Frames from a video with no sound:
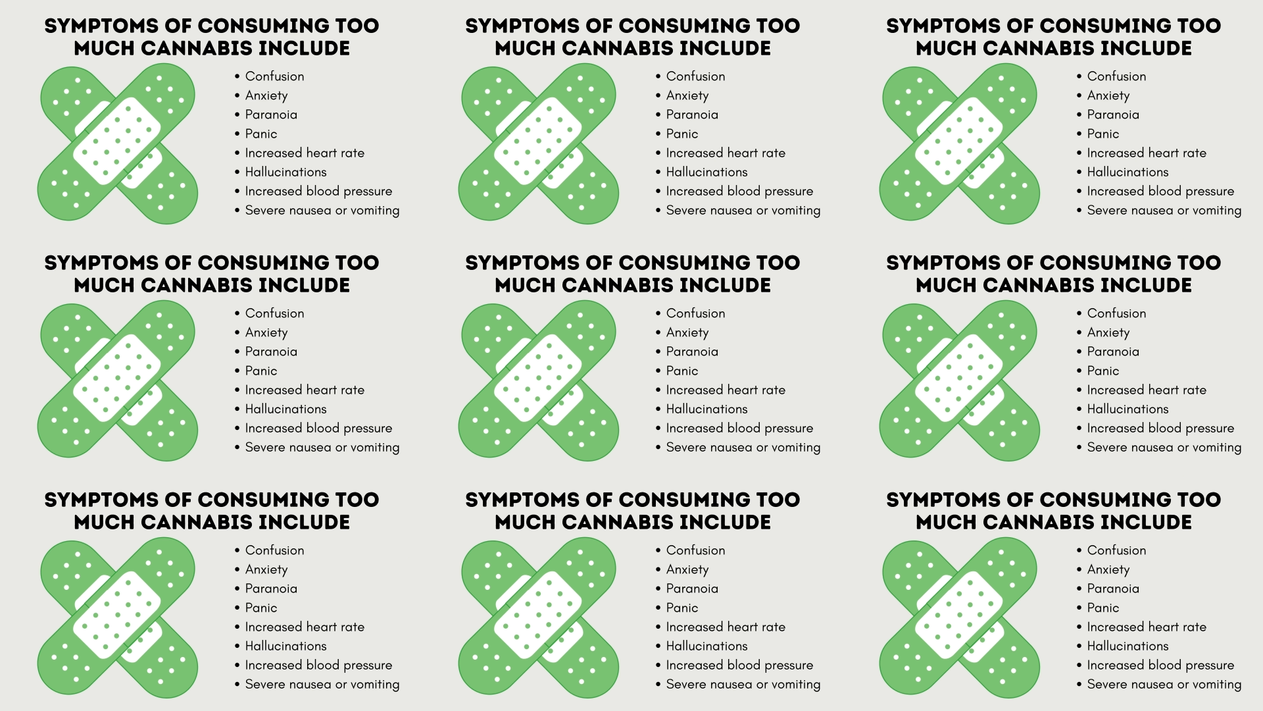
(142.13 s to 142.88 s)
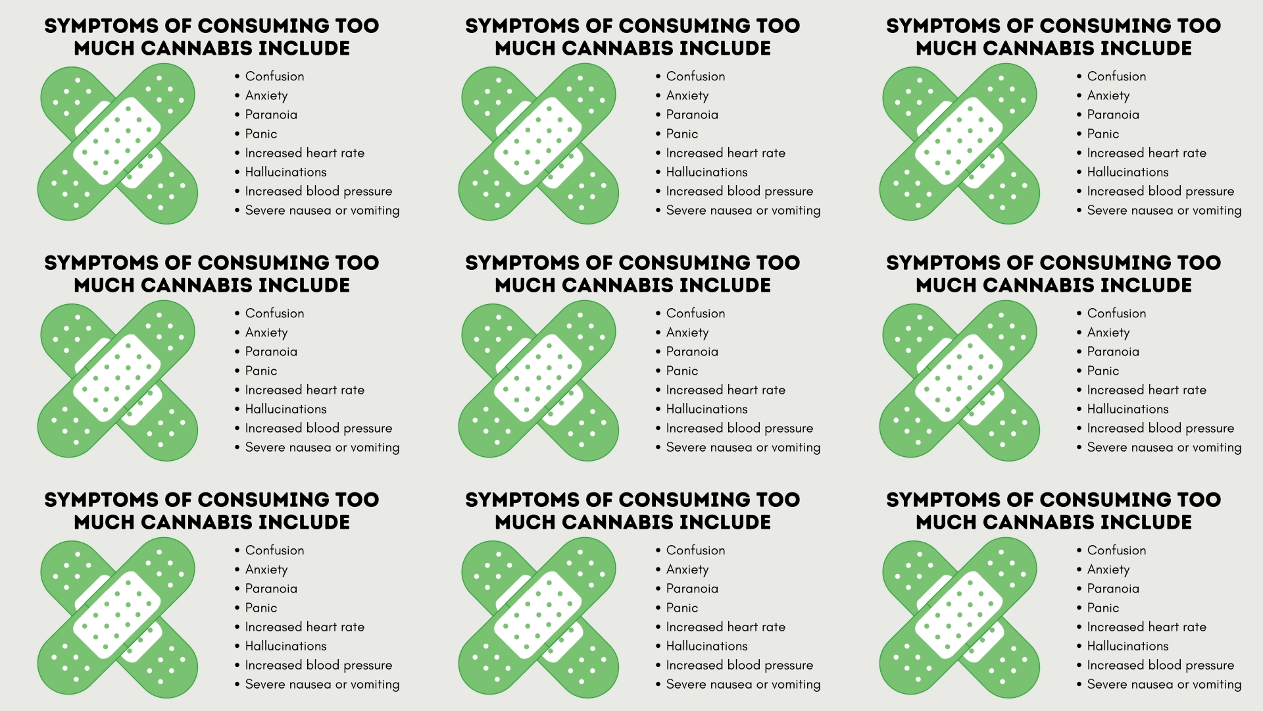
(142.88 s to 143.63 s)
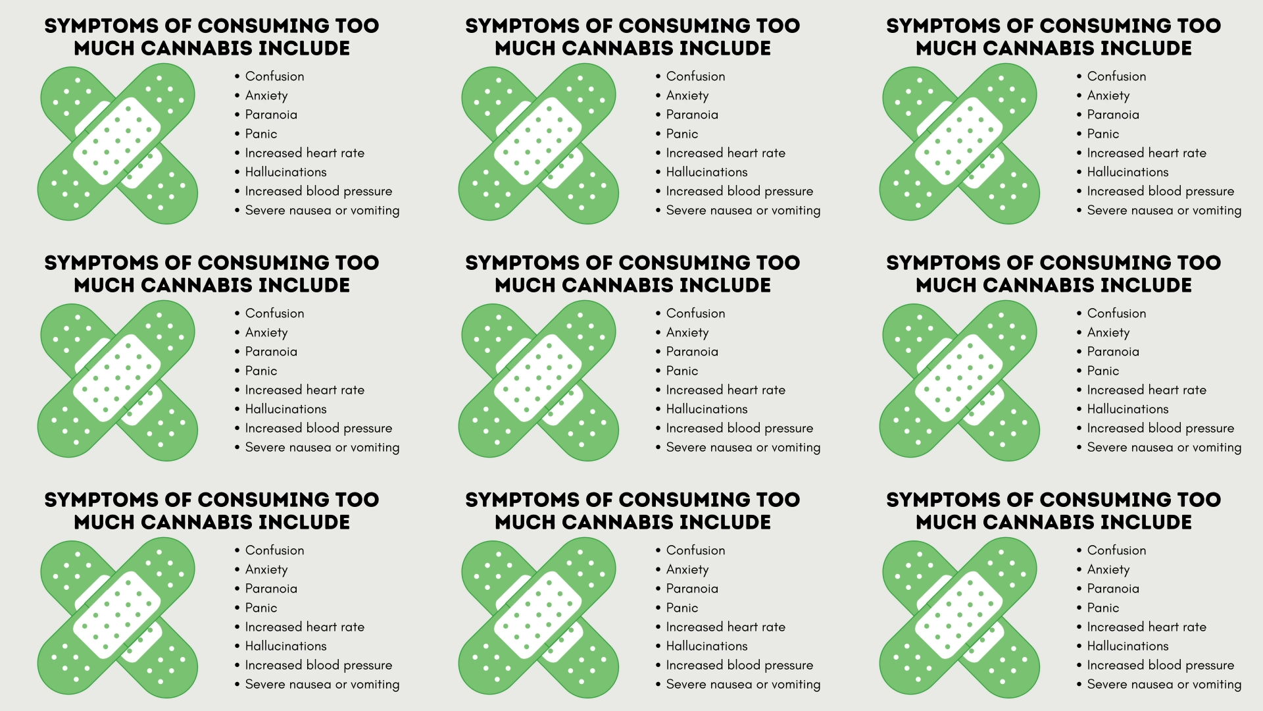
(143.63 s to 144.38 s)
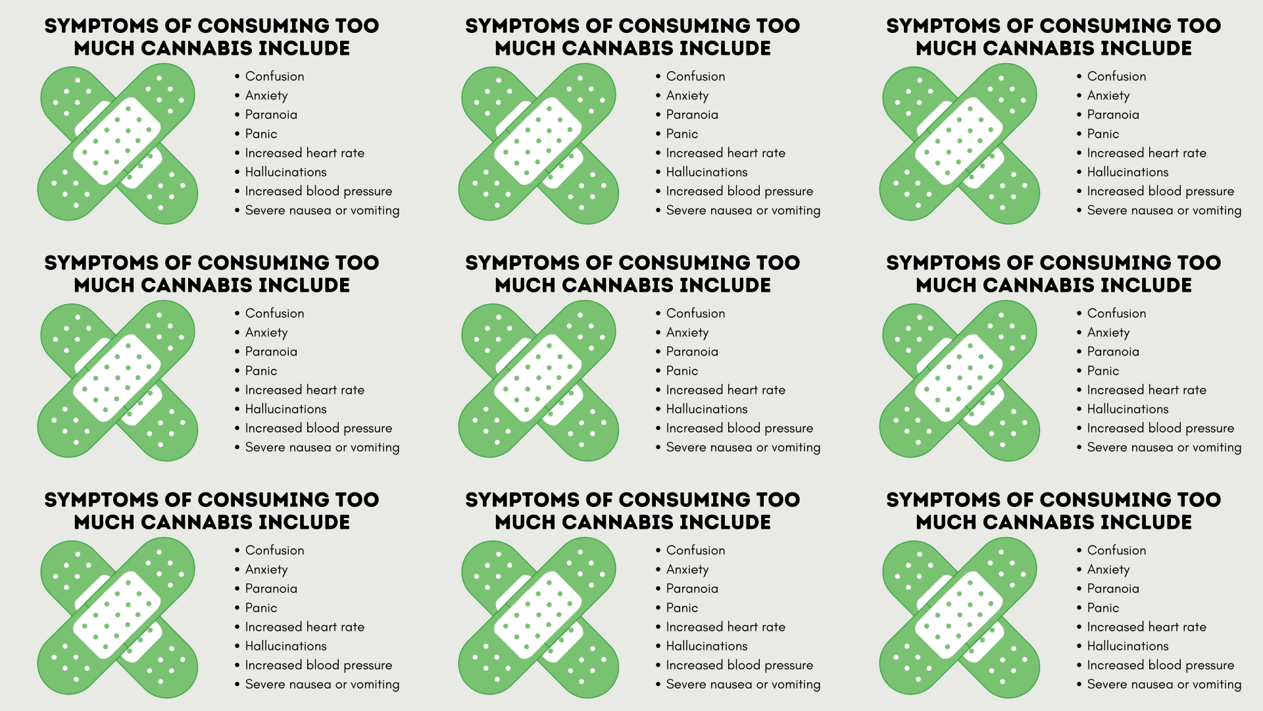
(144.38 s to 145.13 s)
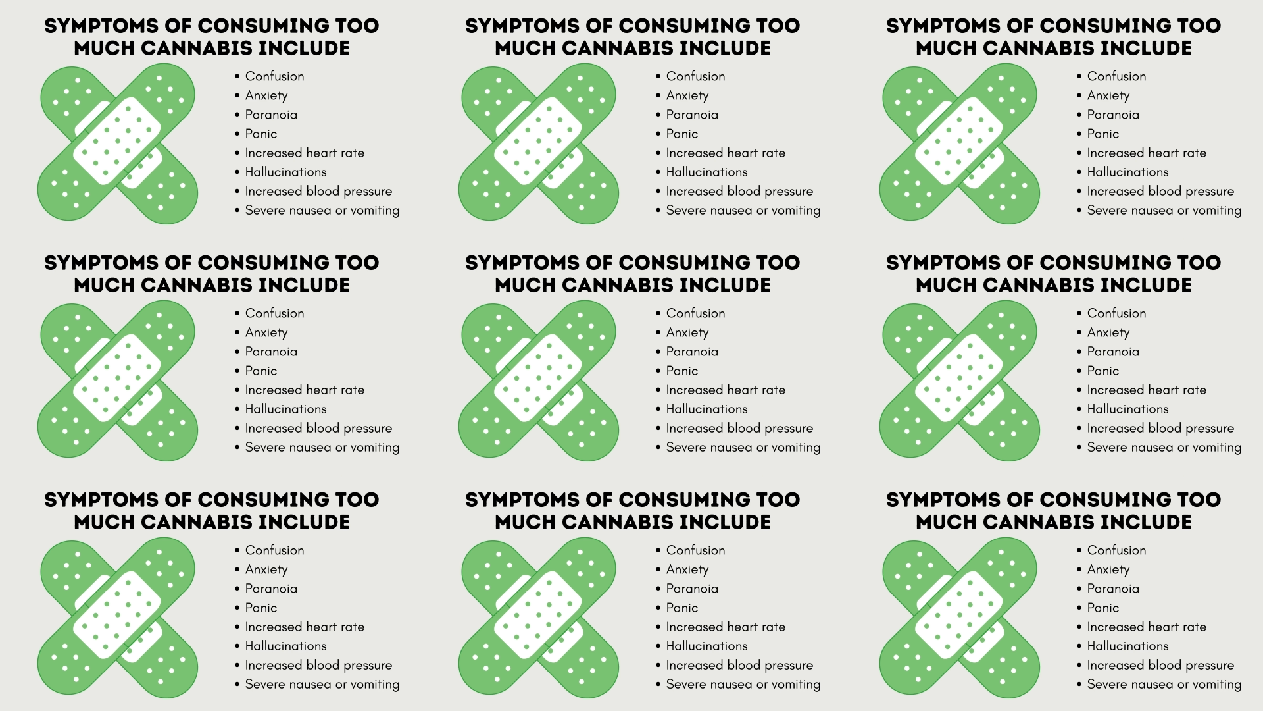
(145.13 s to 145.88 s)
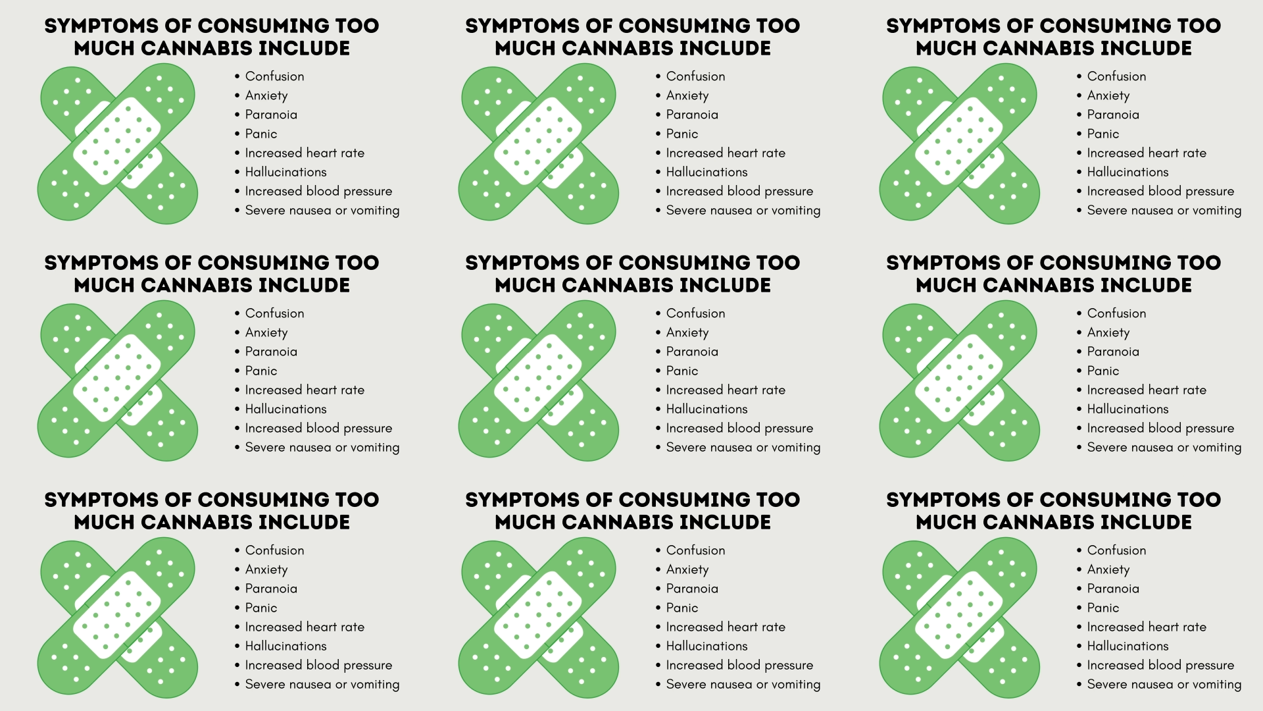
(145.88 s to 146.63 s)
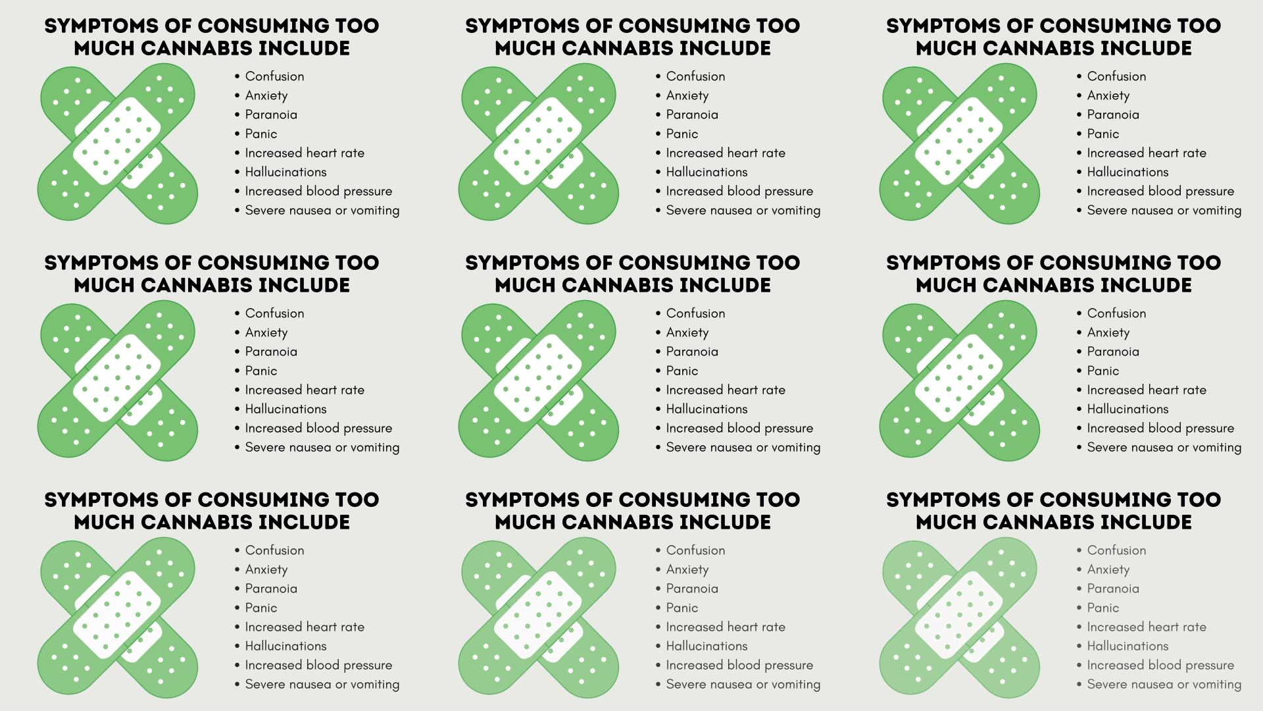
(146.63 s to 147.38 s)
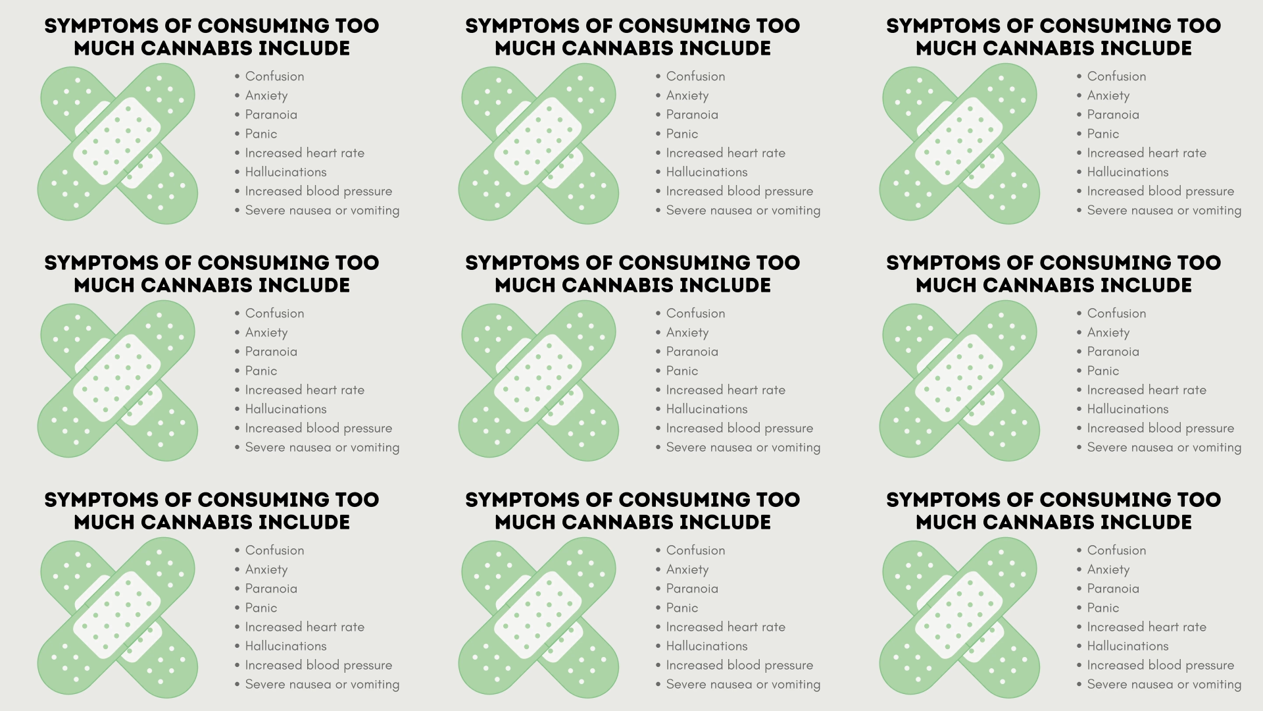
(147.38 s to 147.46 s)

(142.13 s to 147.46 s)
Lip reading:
(no speaker visible)